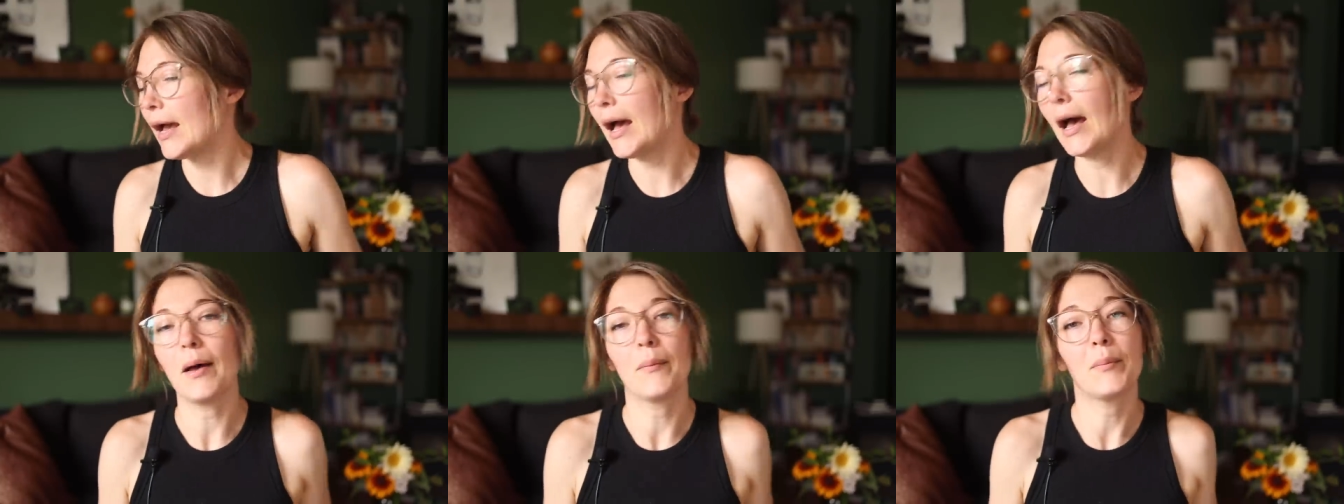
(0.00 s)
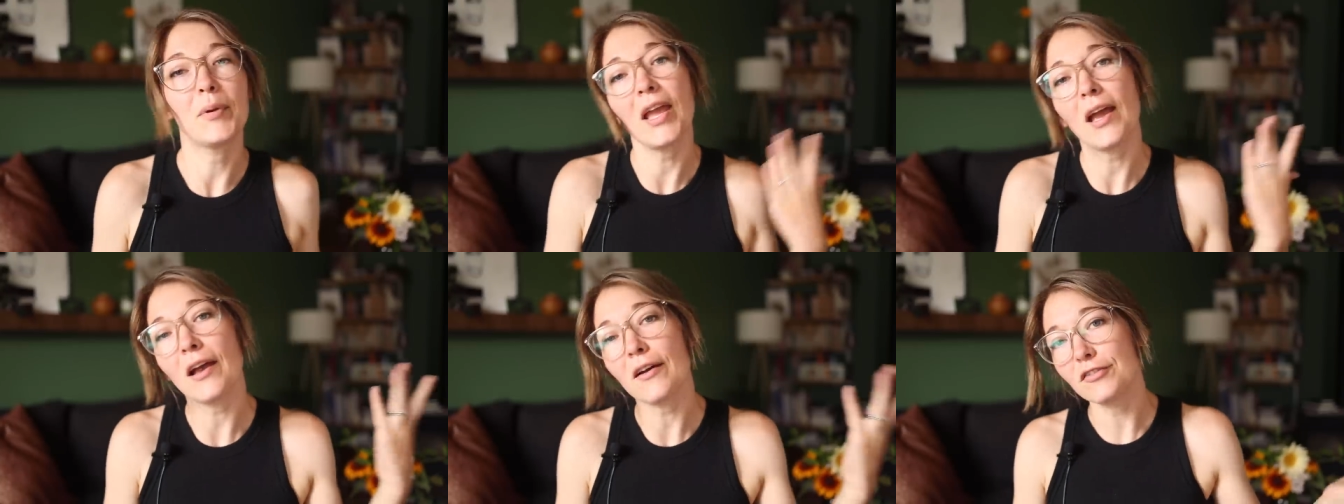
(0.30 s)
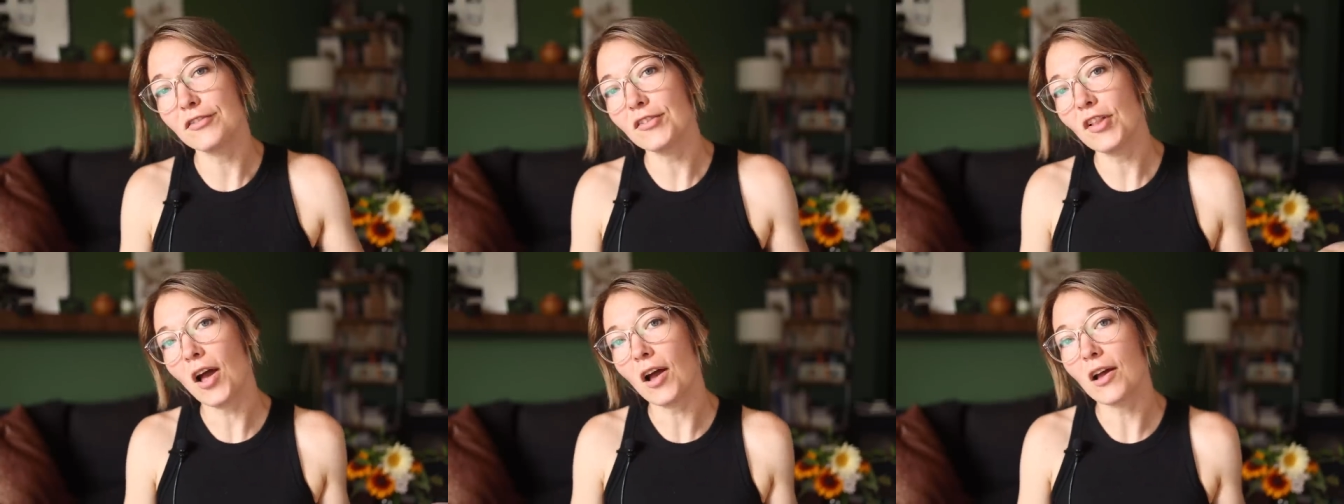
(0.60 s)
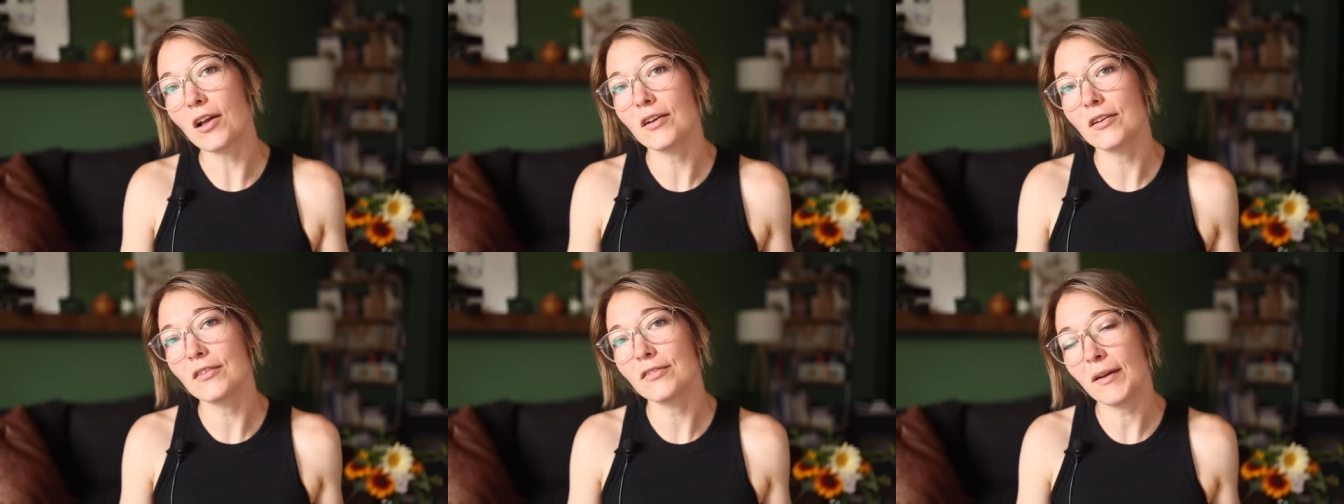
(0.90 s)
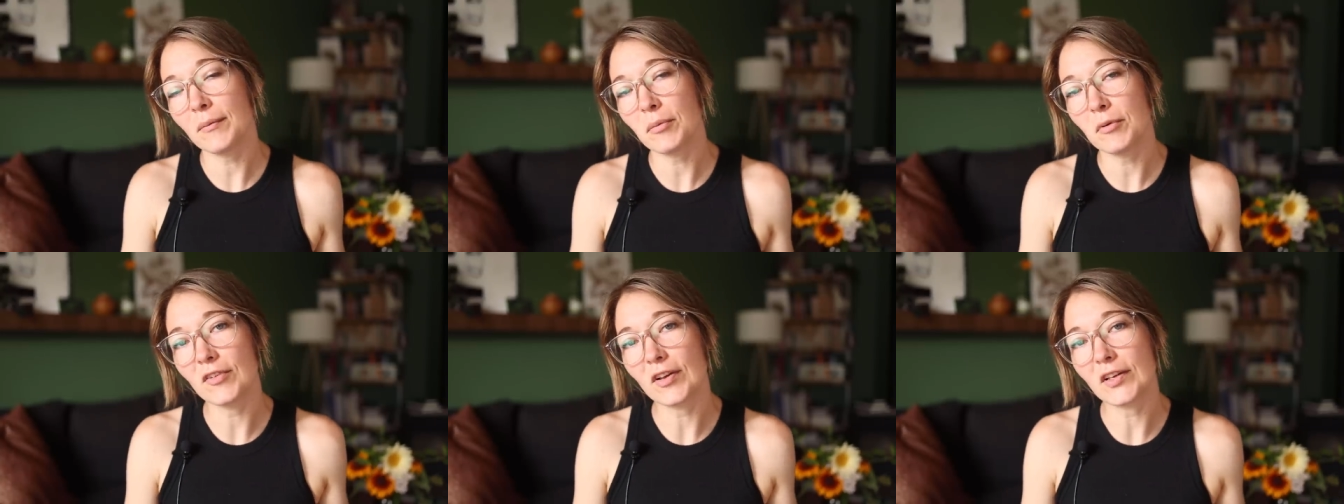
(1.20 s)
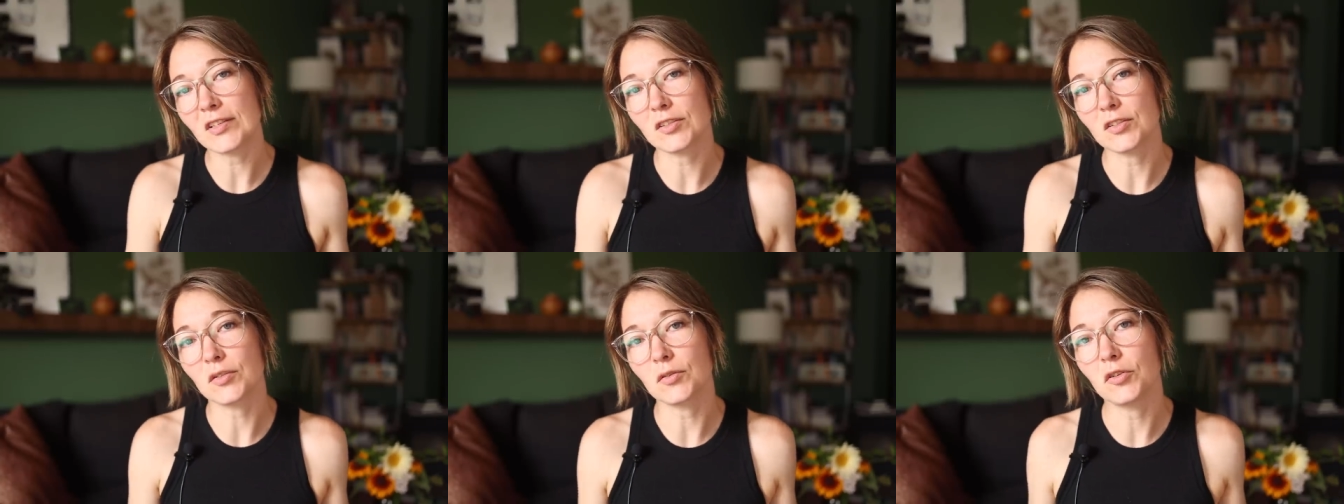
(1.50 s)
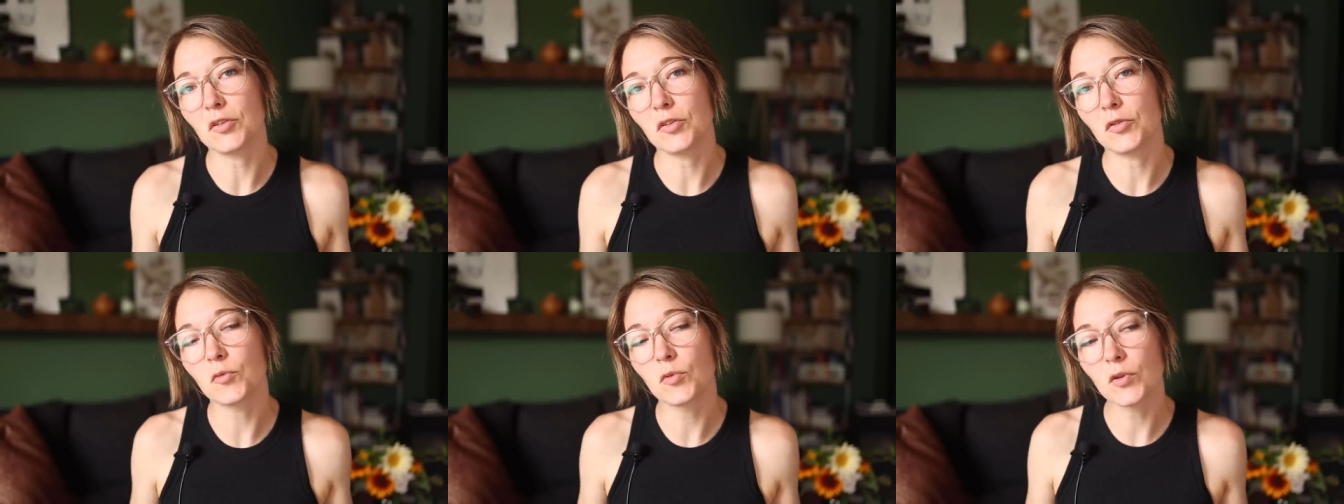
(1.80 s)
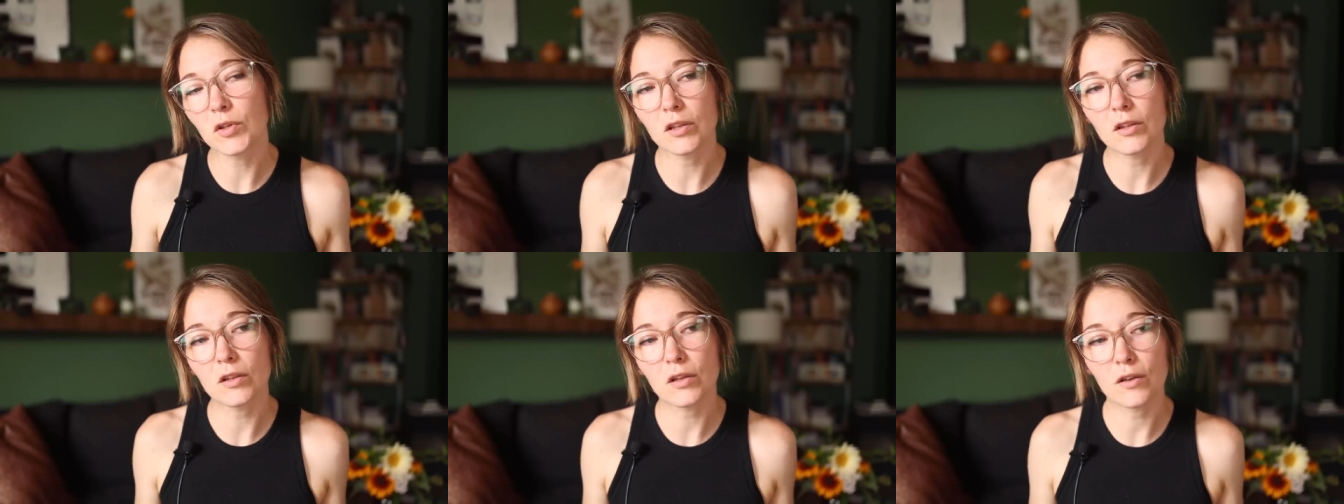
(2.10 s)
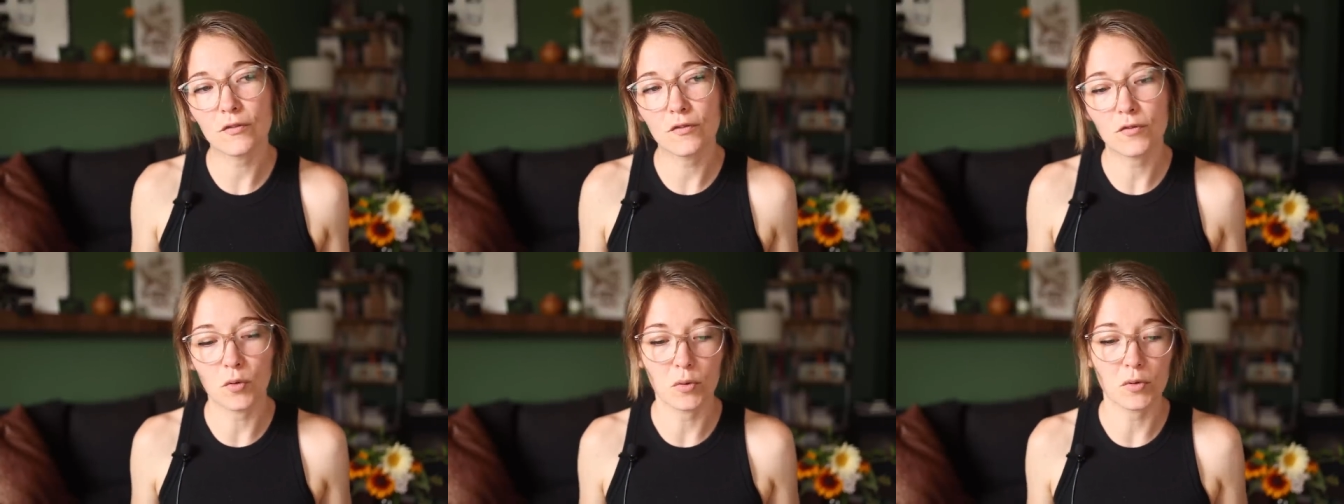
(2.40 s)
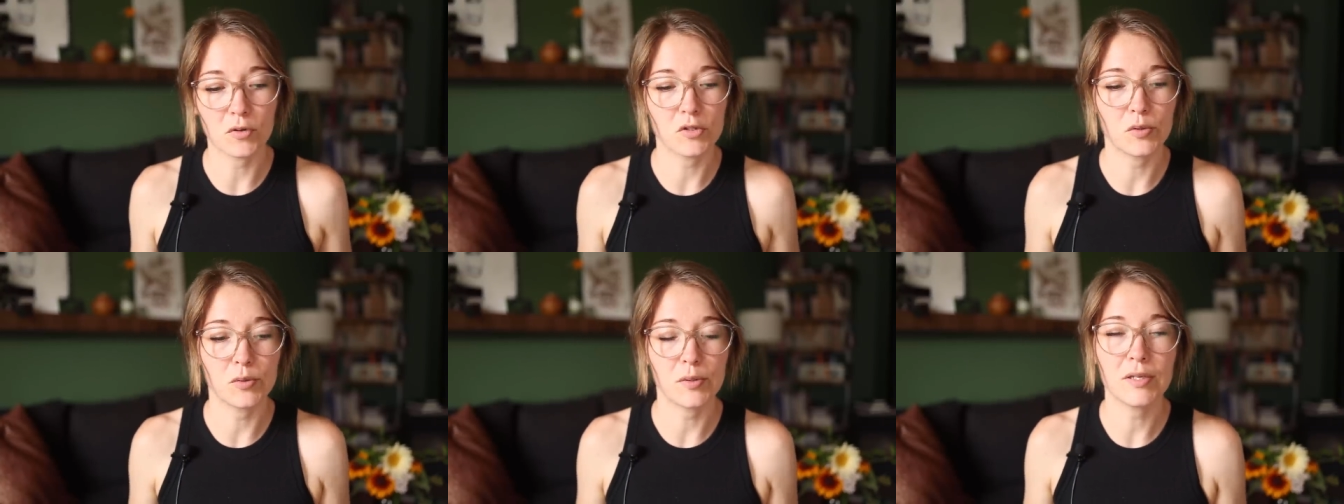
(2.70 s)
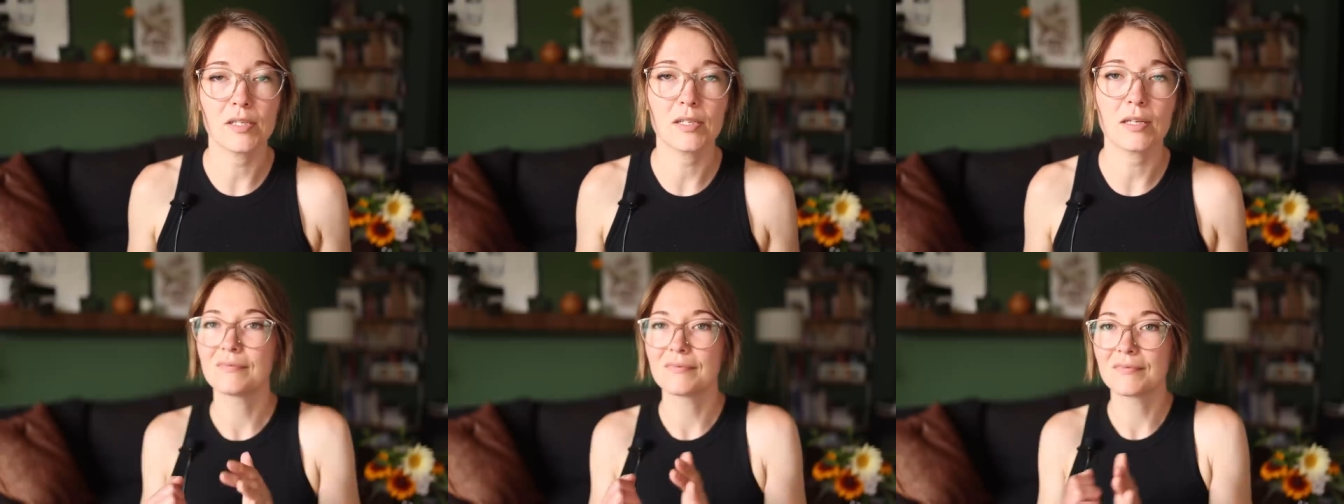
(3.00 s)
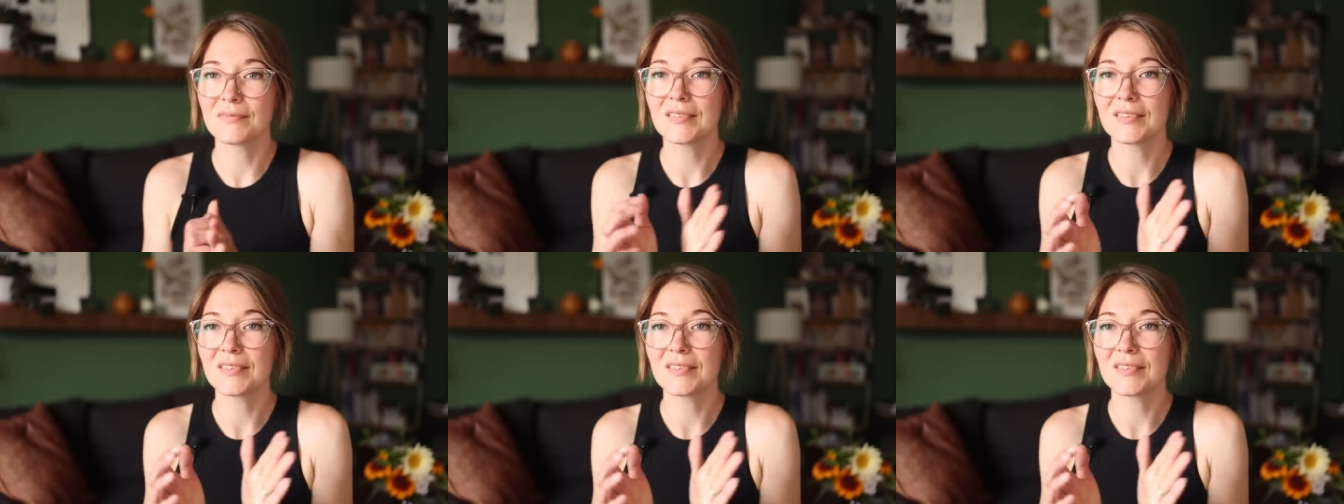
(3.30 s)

Uh, but yeah, Flock Fiber Festival, really looking forward to it.